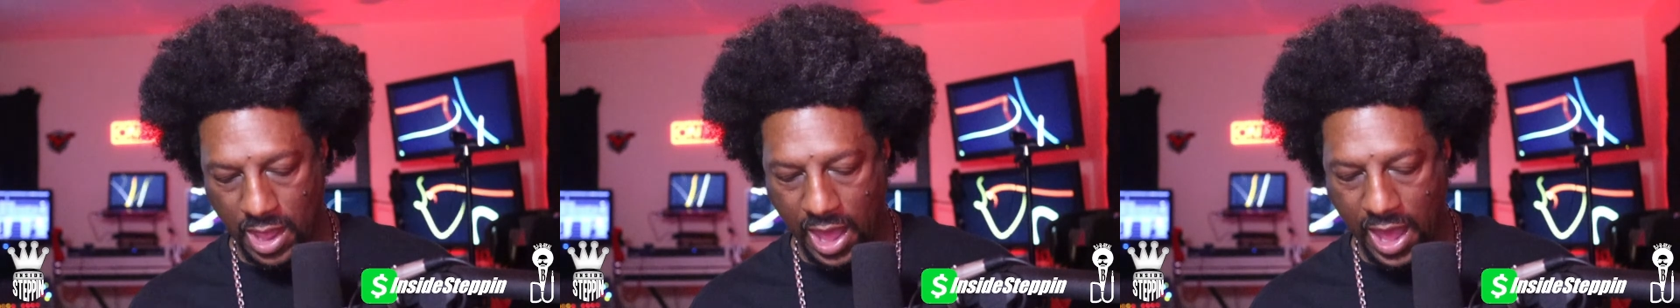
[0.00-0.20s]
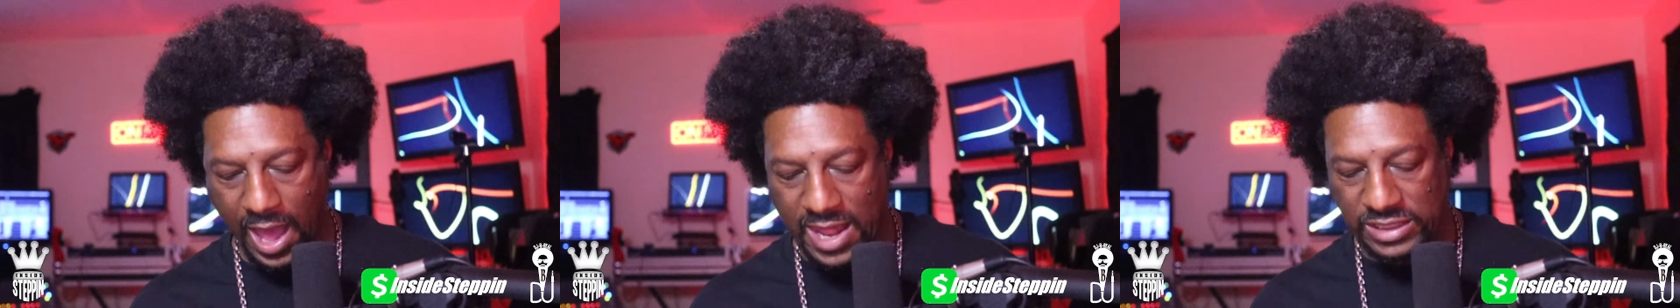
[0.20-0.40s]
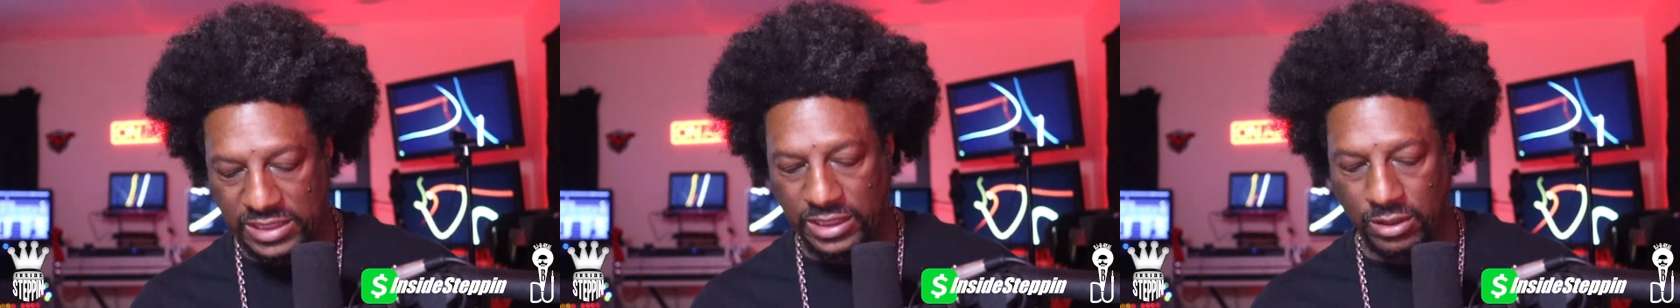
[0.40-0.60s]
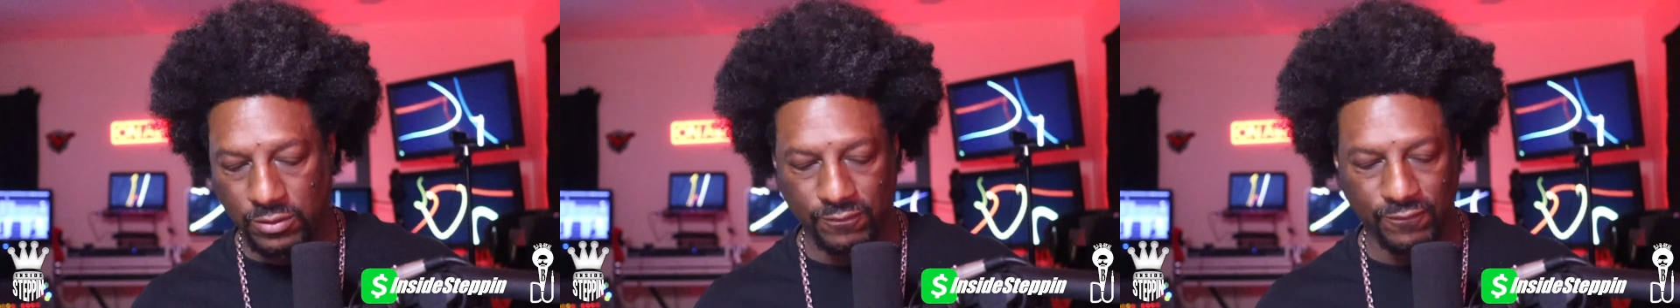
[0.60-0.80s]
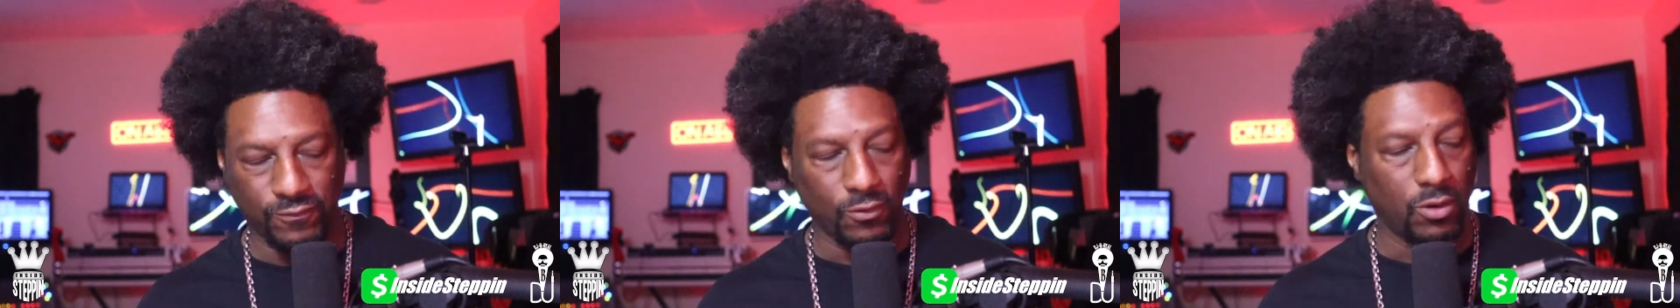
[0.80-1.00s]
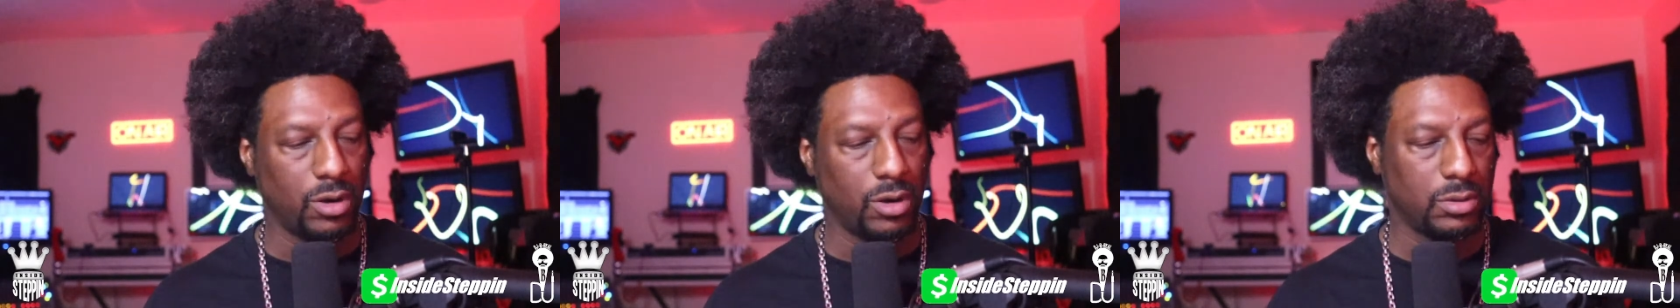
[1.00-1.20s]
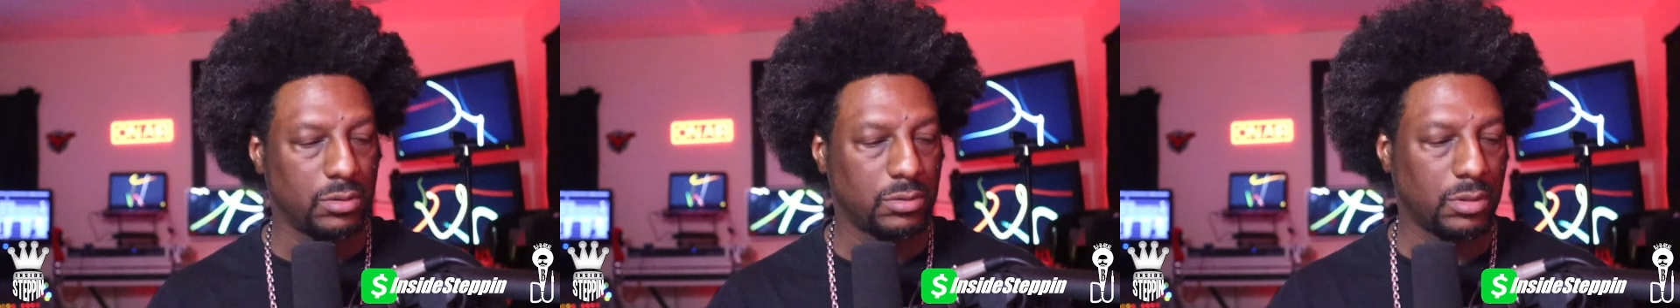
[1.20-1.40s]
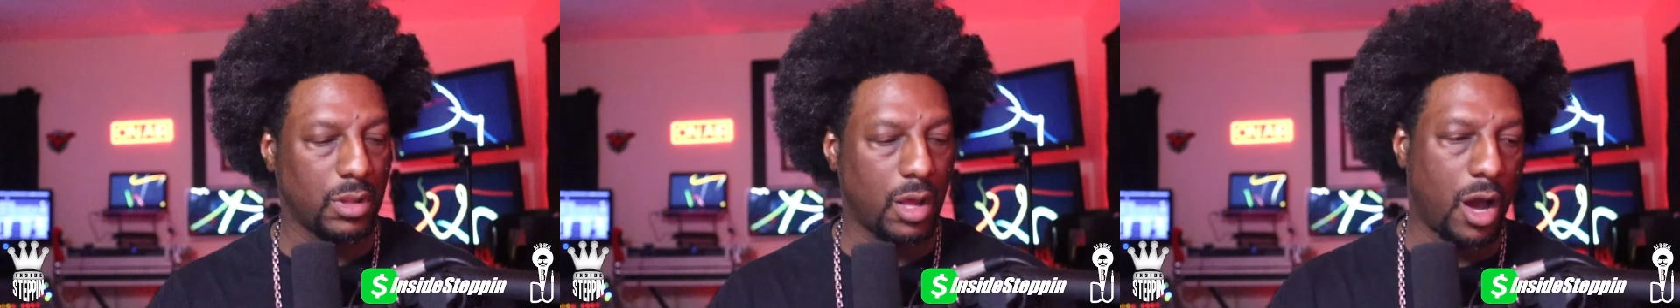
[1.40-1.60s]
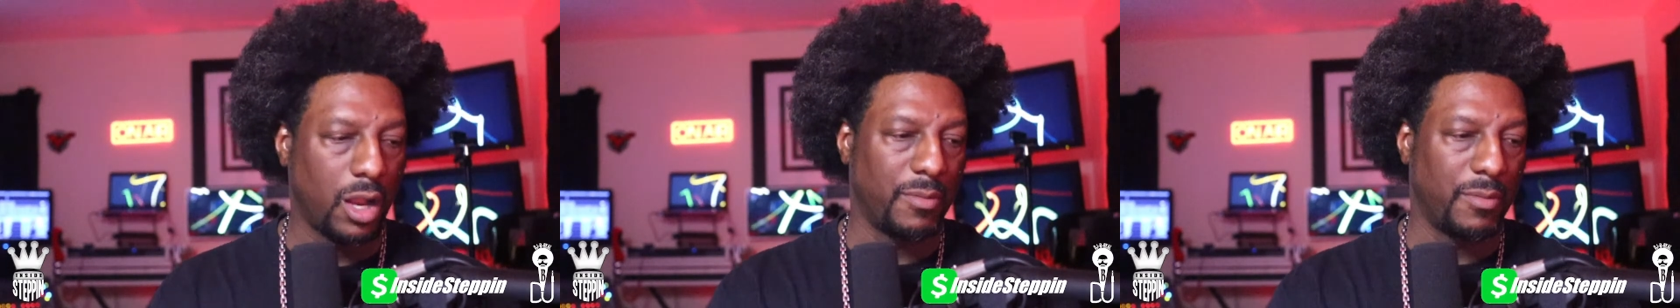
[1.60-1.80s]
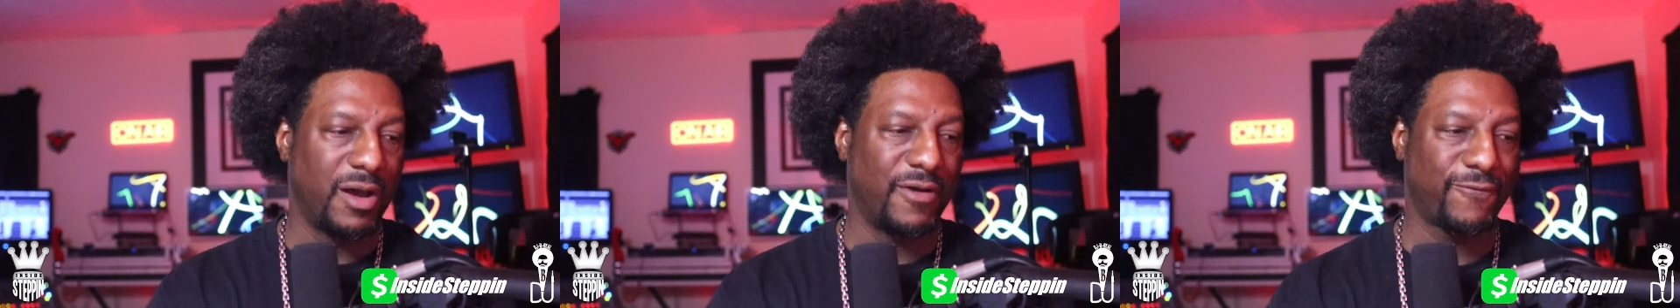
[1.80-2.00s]
I needed for all
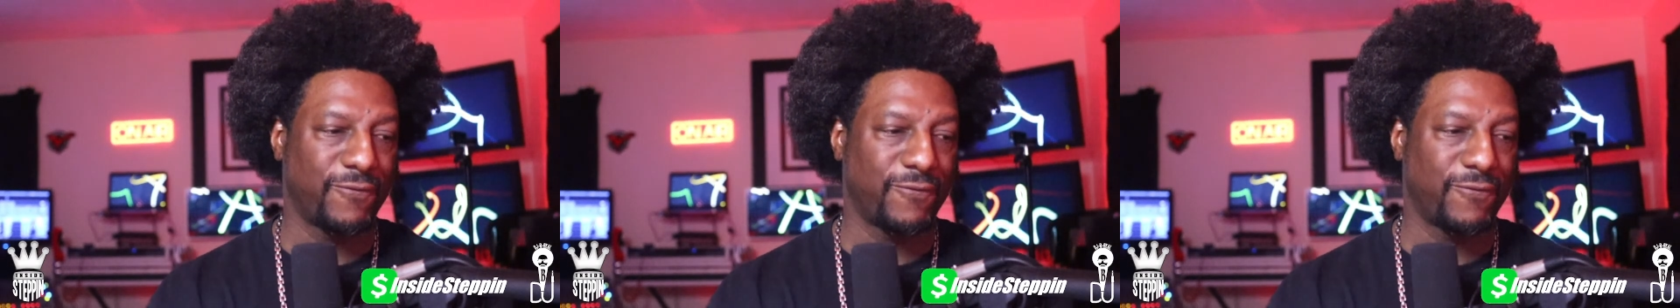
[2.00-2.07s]
of my